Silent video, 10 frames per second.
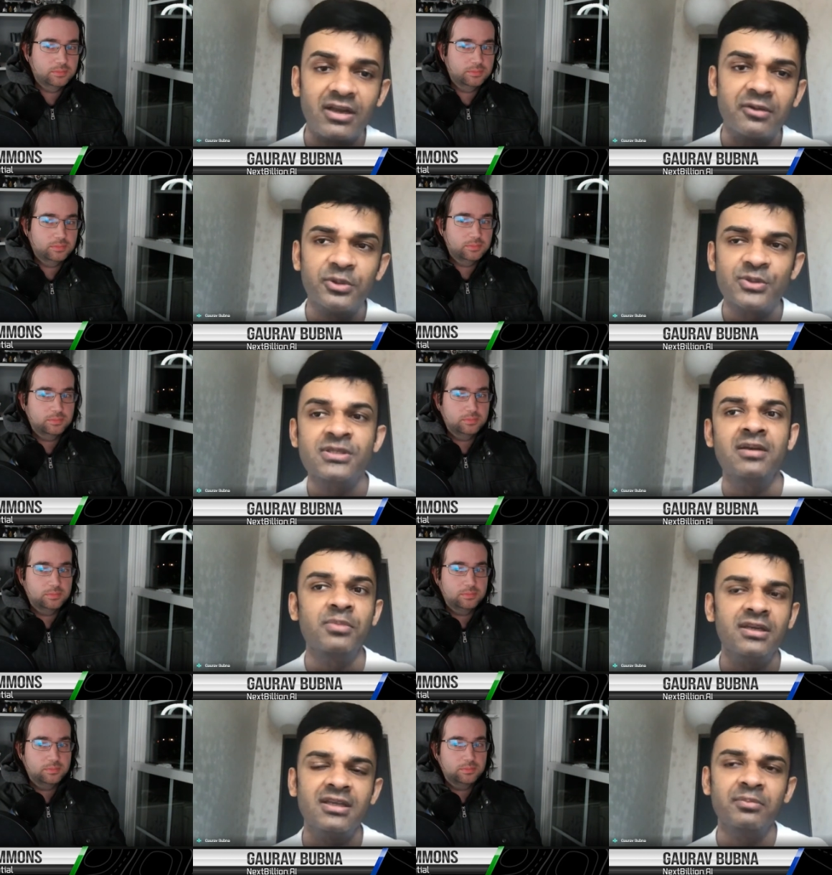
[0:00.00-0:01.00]
Speaker 1: whenever you send me
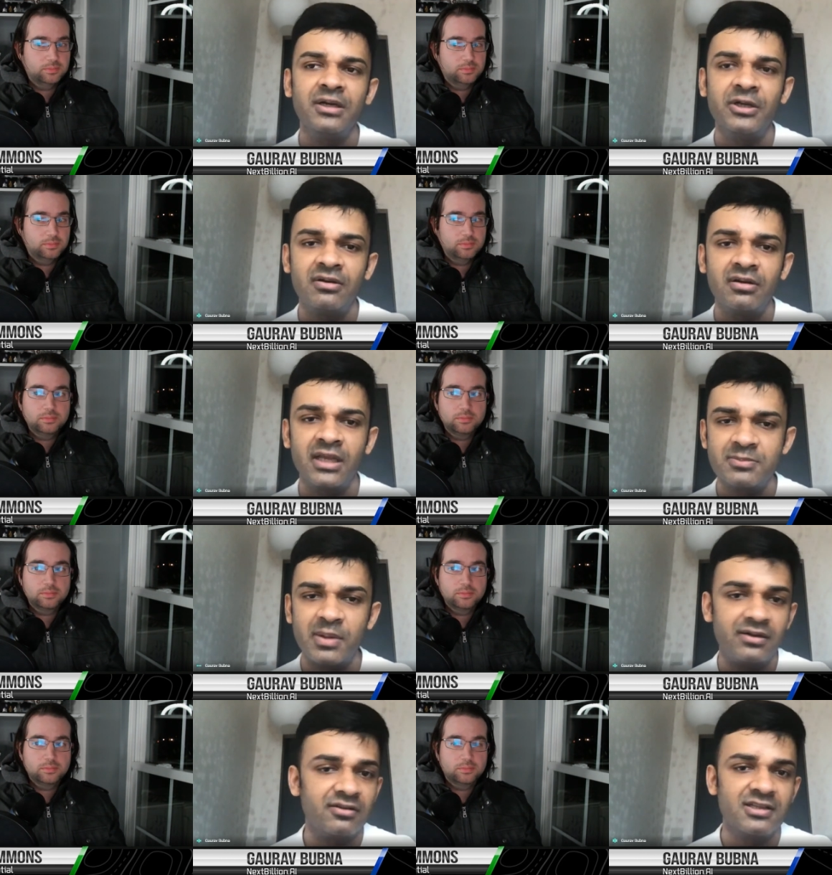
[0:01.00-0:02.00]
an email,
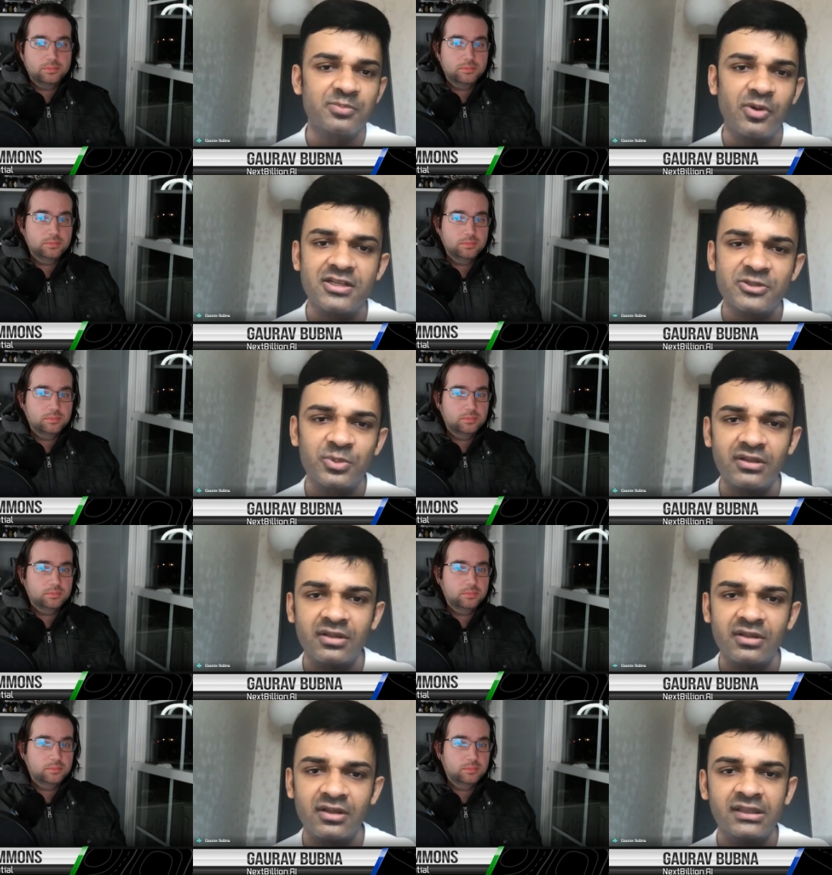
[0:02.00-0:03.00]
expect a response
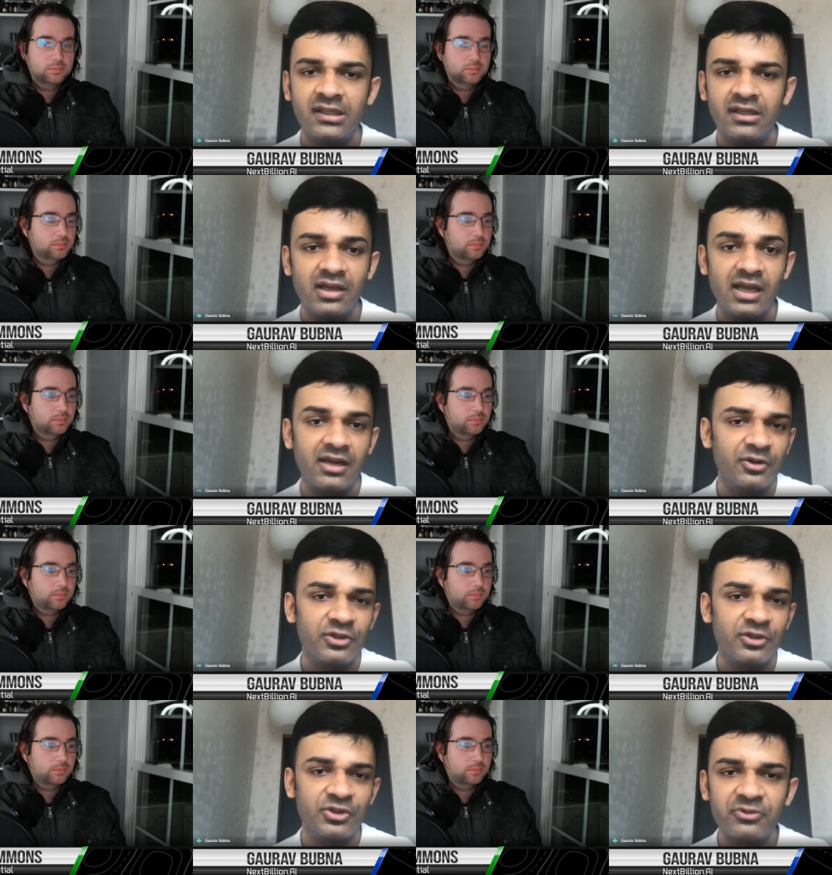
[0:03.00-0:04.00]
within, I don't know,
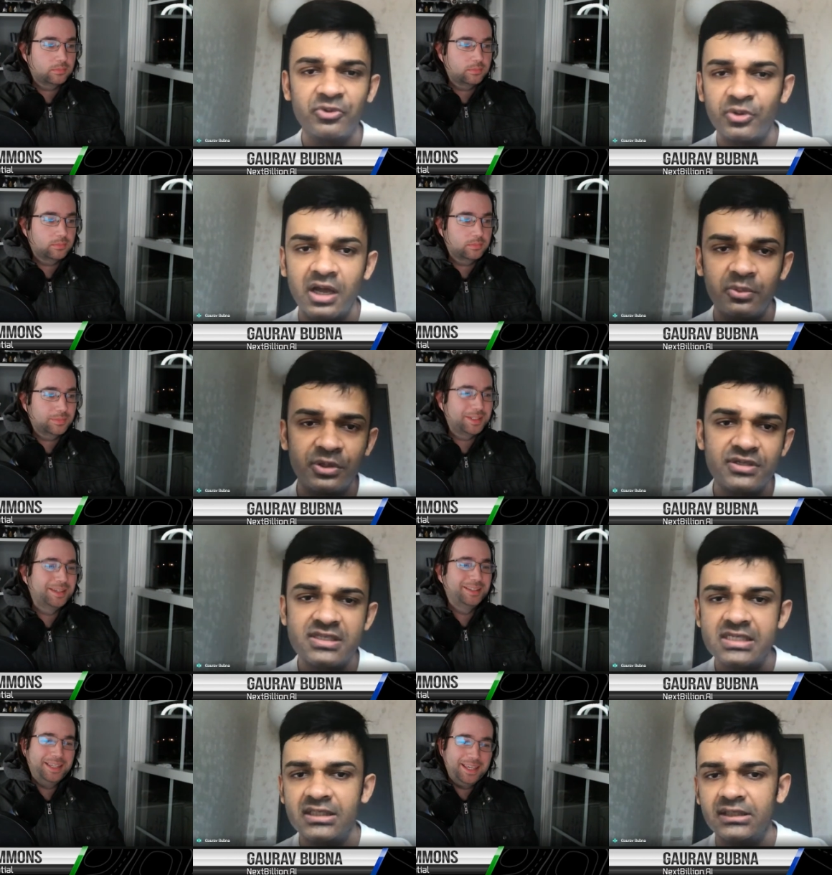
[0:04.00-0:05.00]
three to four
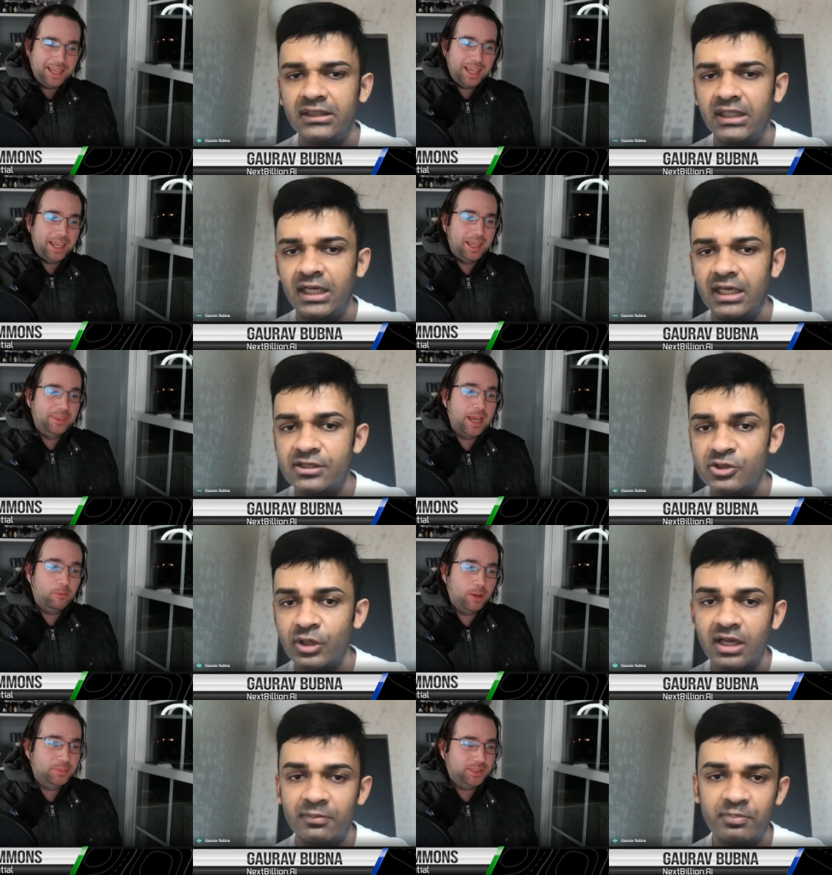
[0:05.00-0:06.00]
hours. And, and that uh, website so
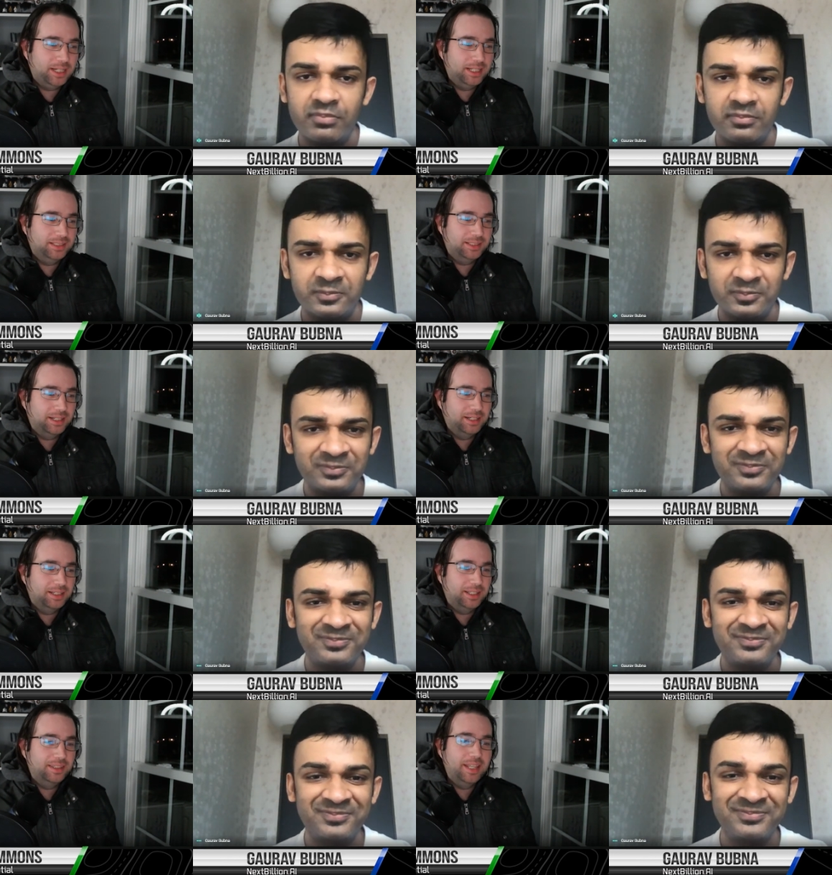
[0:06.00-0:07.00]
yeah.
Speaker 2: is uh,
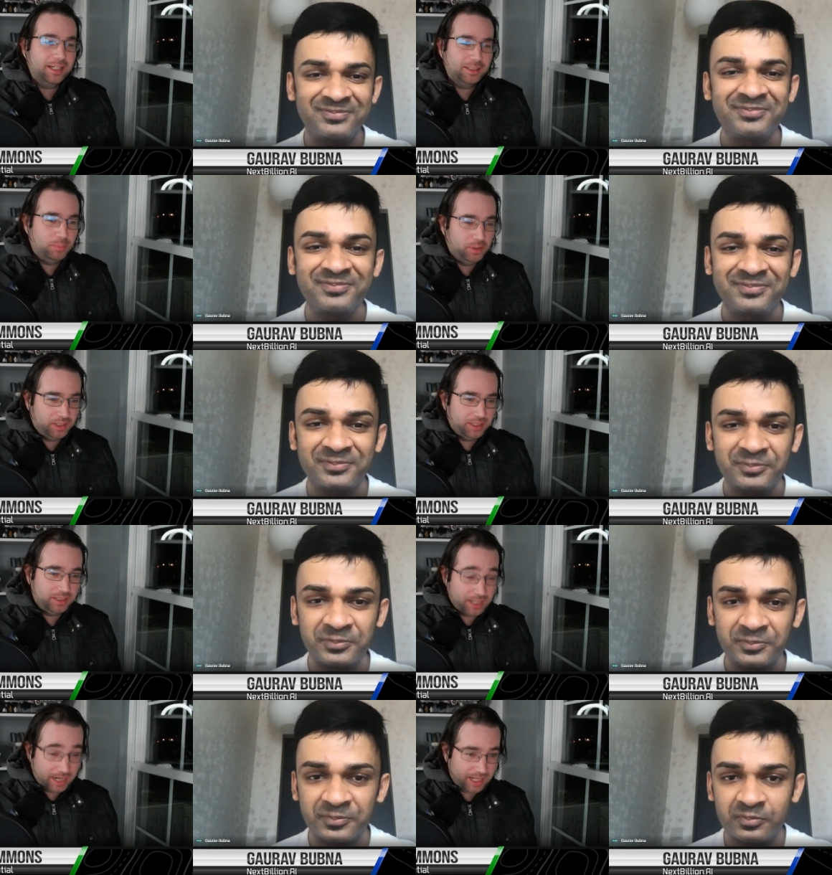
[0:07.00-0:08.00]

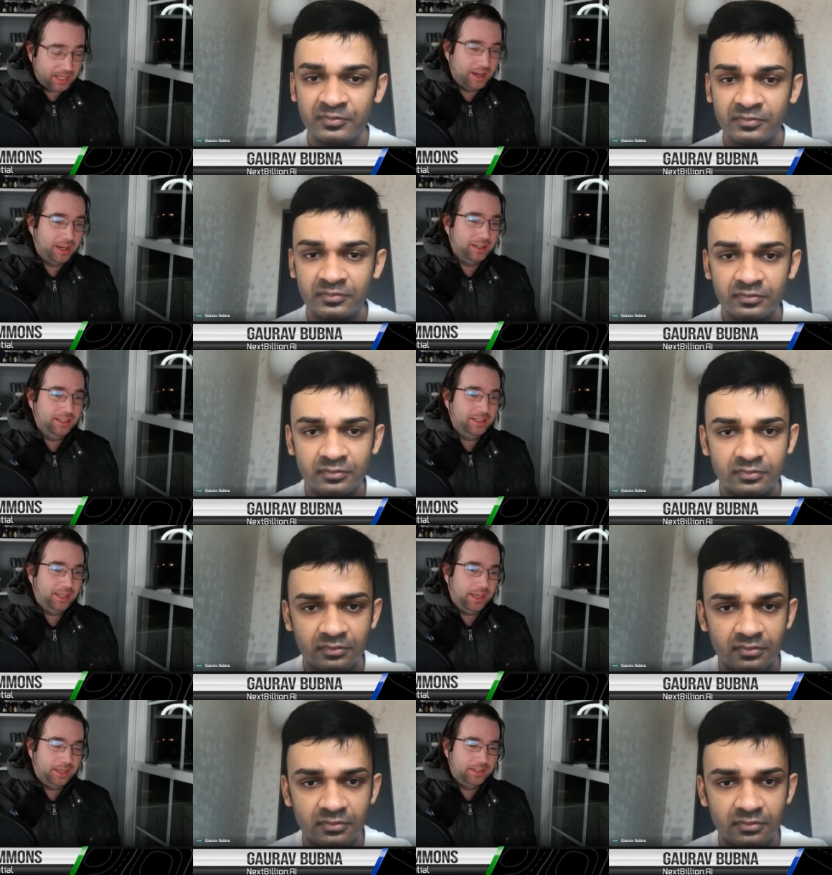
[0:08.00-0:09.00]
nextbillion.ai.
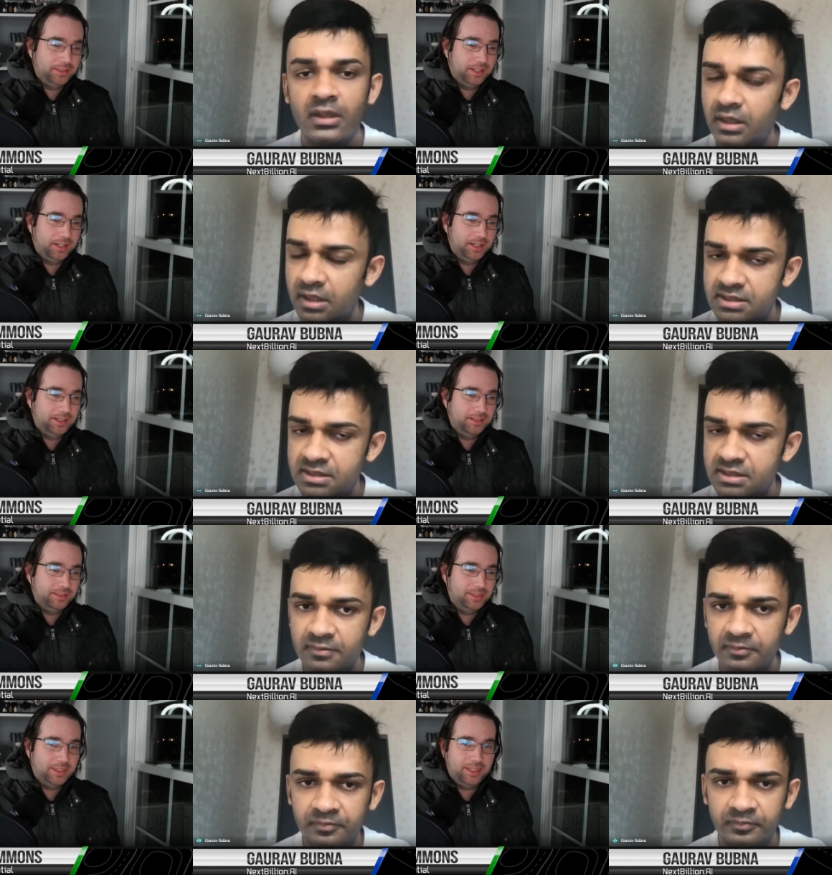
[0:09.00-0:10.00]
And uh, yes.
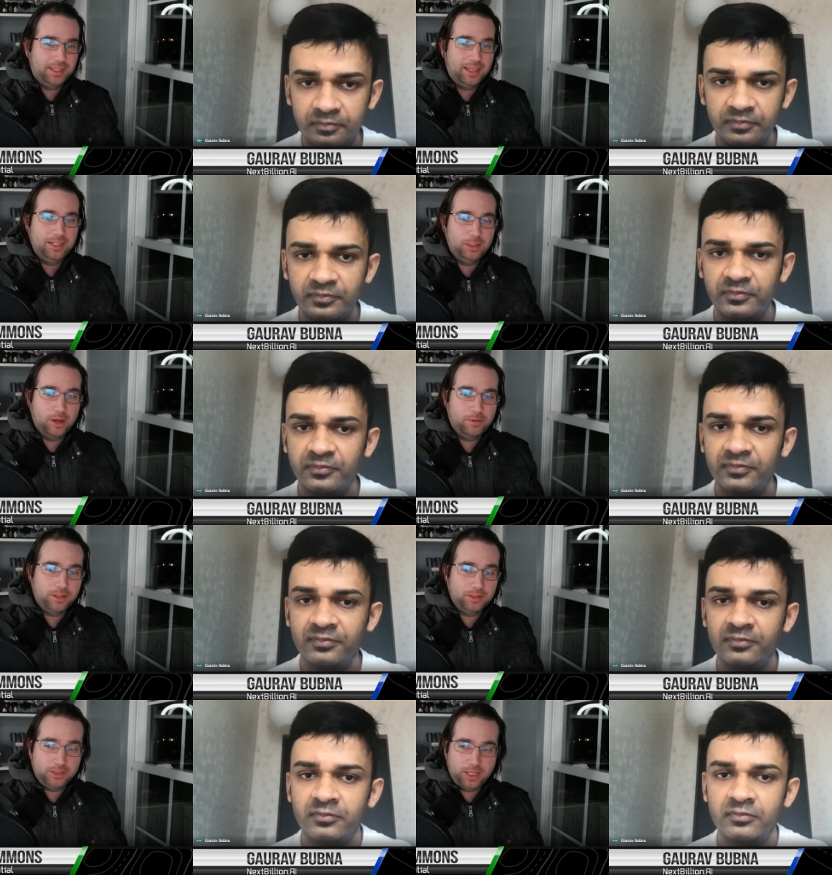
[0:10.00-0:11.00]
the, and you have a do you have
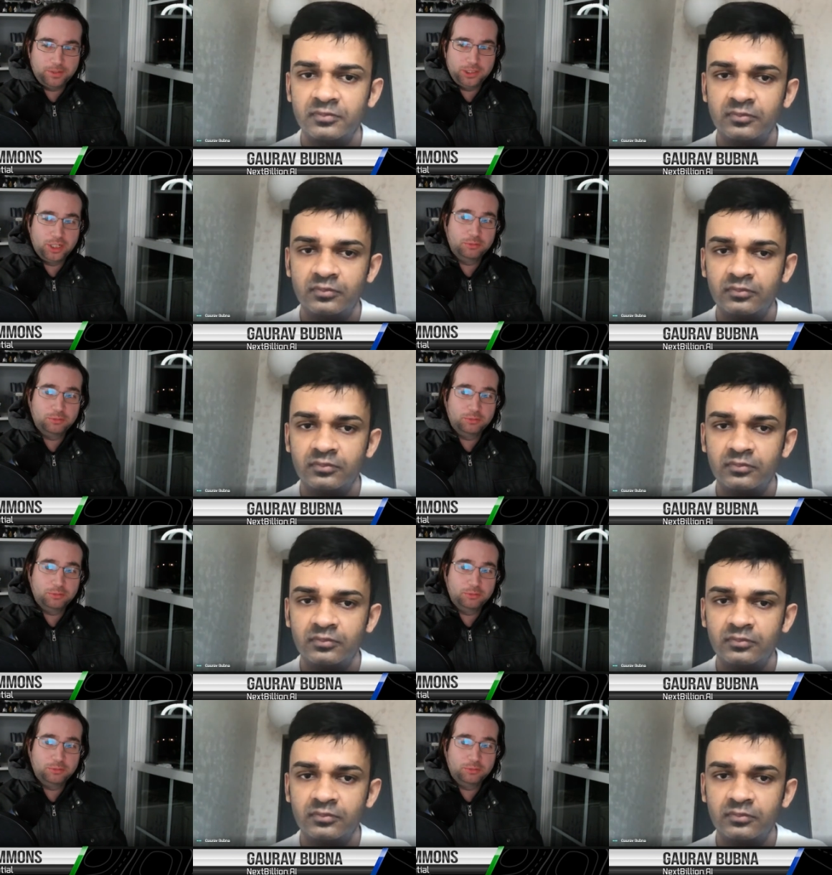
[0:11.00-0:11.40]
a general